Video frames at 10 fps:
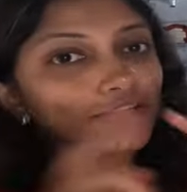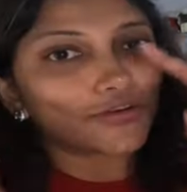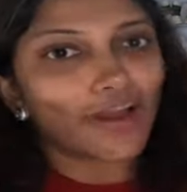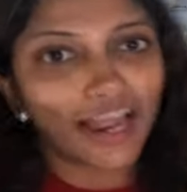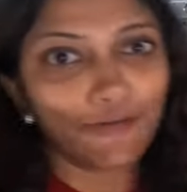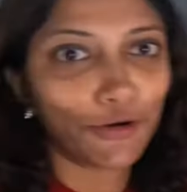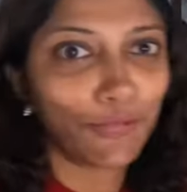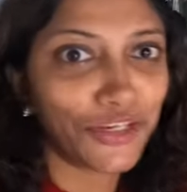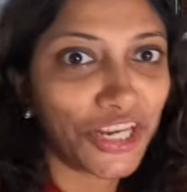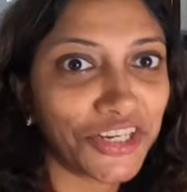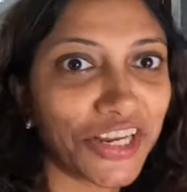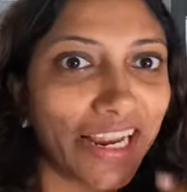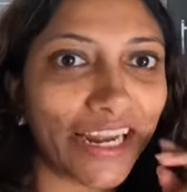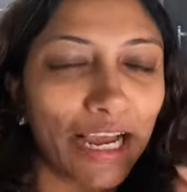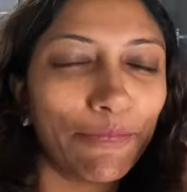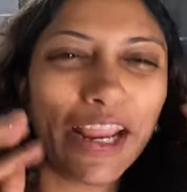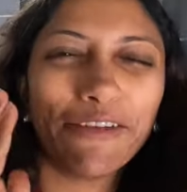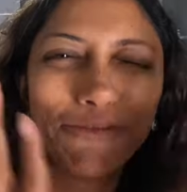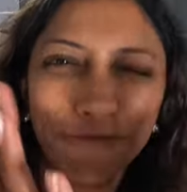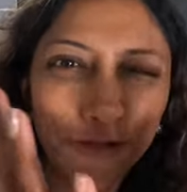So I would be changing and coming
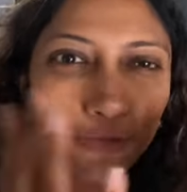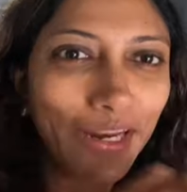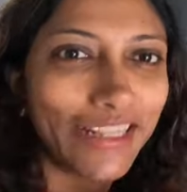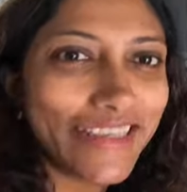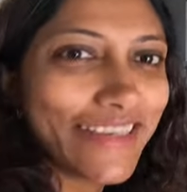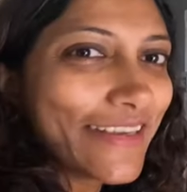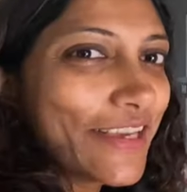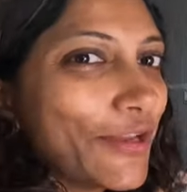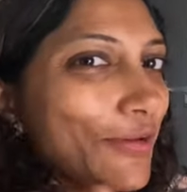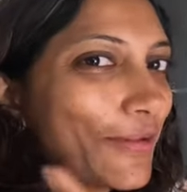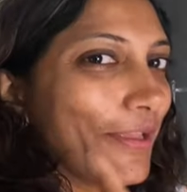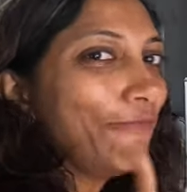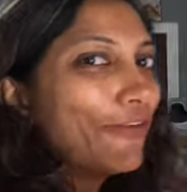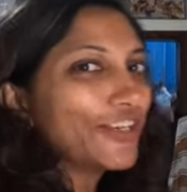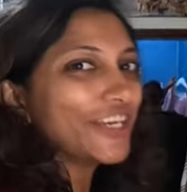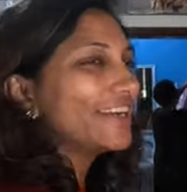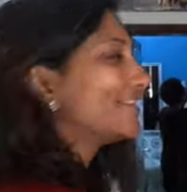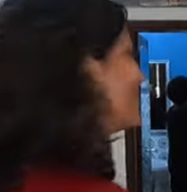in a few minutes. Keep watching.